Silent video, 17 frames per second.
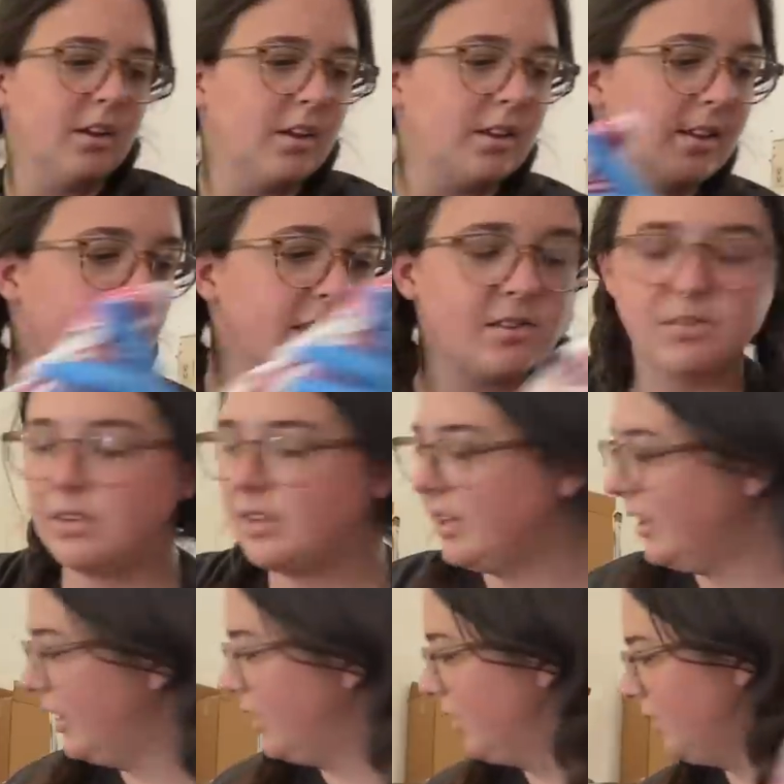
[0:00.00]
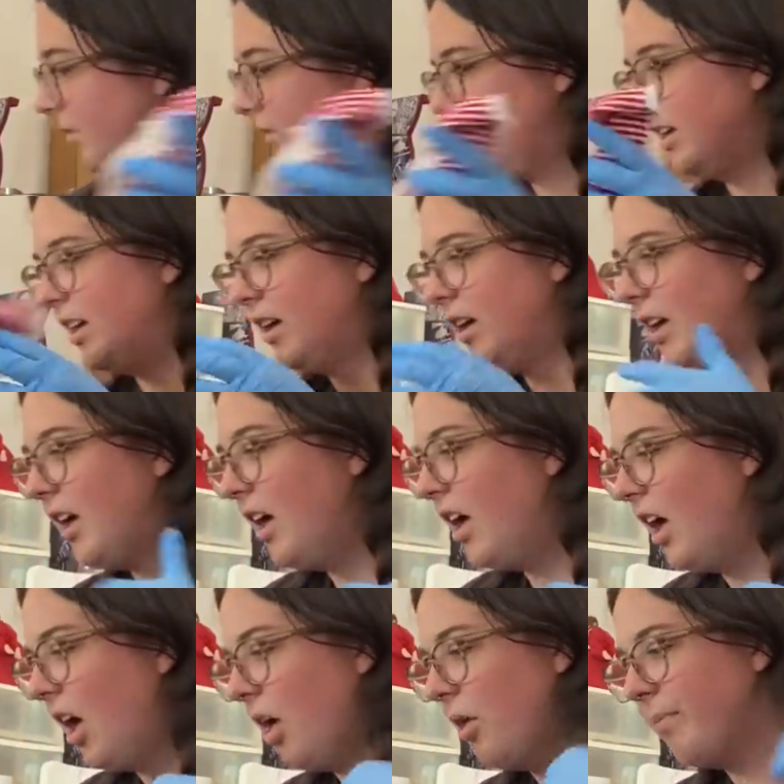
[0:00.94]
That's really cute.
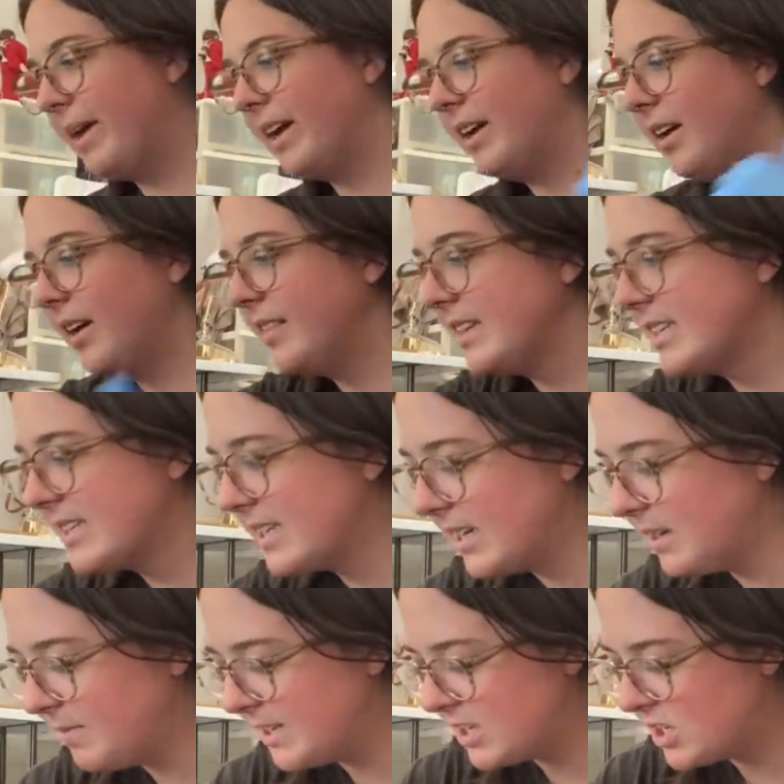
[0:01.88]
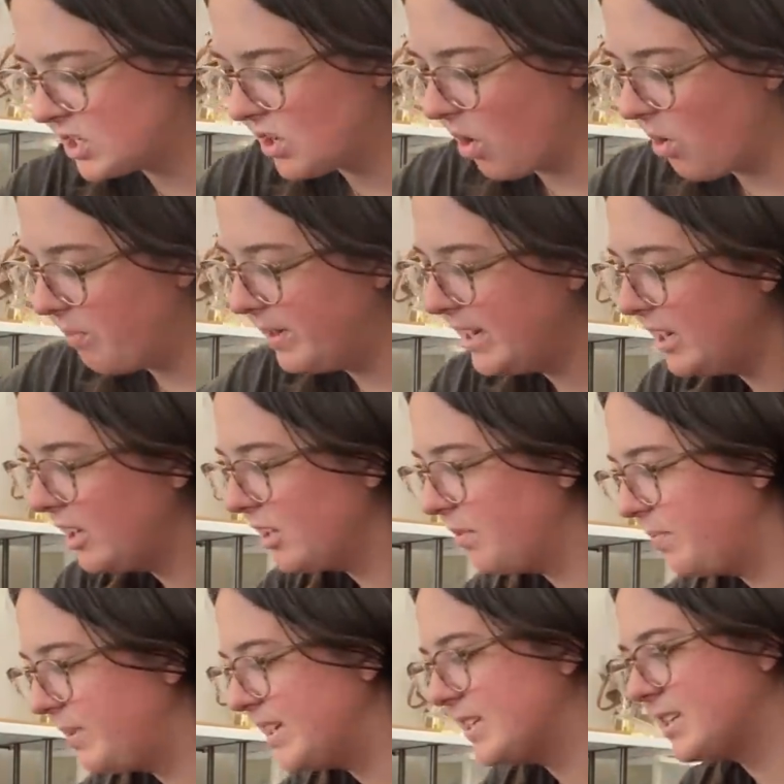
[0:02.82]
Oh my God, this is gonna be so many
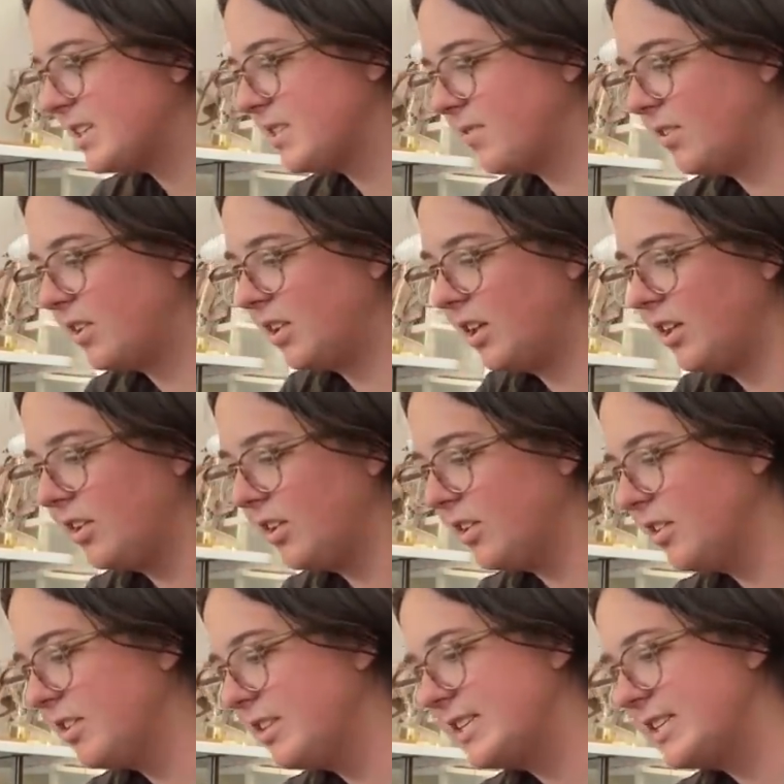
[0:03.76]
good pieces of clothes.